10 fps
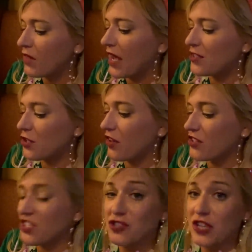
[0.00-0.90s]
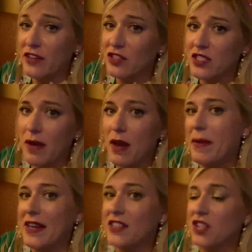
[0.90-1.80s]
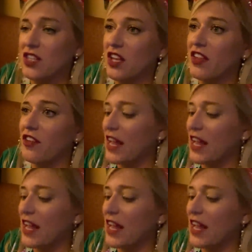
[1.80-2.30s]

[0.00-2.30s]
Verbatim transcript: And so there's a generous amount of peanut sauce on there.